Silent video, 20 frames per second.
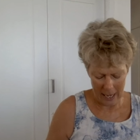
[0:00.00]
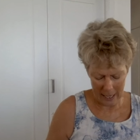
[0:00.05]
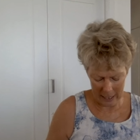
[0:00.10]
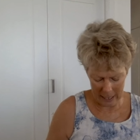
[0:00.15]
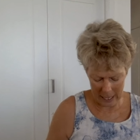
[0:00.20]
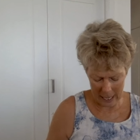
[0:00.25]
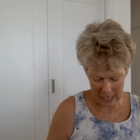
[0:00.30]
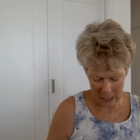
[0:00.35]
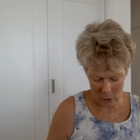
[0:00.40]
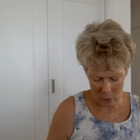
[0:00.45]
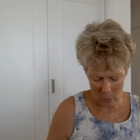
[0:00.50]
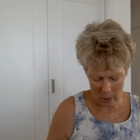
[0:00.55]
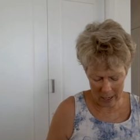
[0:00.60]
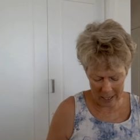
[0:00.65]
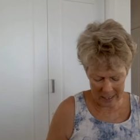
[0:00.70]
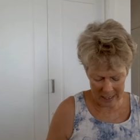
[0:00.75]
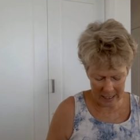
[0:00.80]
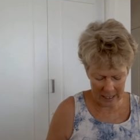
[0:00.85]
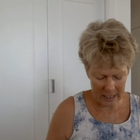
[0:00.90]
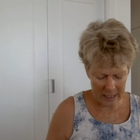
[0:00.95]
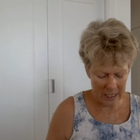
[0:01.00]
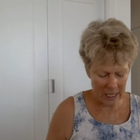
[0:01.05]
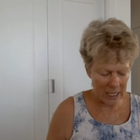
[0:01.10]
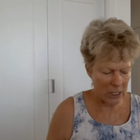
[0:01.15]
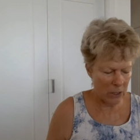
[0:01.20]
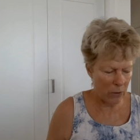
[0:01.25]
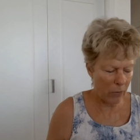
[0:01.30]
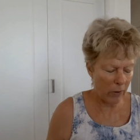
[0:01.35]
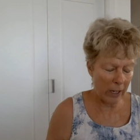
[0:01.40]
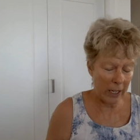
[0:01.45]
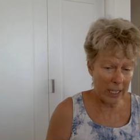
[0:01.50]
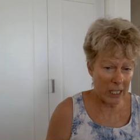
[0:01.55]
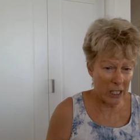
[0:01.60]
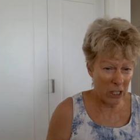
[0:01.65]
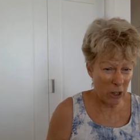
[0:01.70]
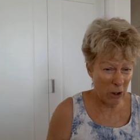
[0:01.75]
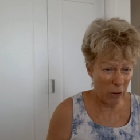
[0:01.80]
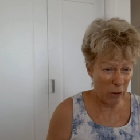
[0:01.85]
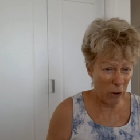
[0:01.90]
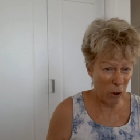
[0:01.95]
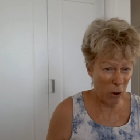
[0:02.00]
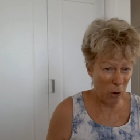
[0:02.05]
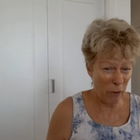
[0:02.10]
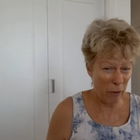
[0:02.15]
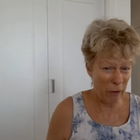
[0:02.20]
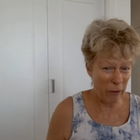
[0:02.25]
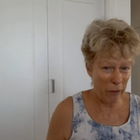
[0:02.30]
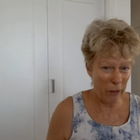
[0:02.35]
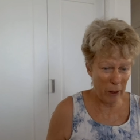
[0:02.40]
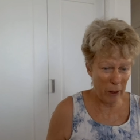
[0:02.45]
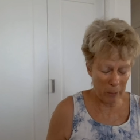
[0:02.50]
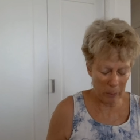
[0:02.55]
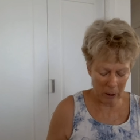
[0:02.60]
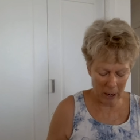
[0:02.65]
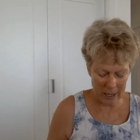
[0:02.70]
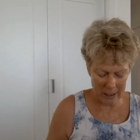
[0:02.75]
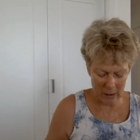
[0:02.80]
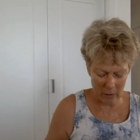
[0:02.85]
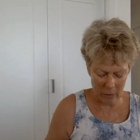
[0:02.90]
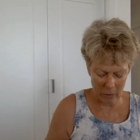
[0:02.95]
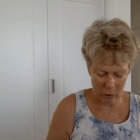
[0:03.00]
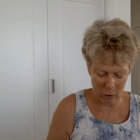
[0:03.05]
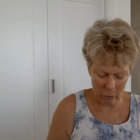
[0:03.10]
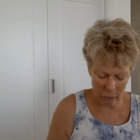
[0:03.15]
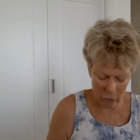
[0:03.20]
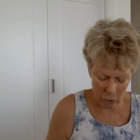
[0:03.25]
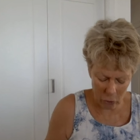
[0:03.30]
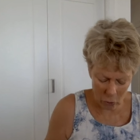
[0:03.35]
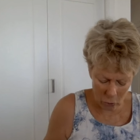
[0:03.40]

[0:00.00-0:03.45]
again, quite successfully. So, if your the price of your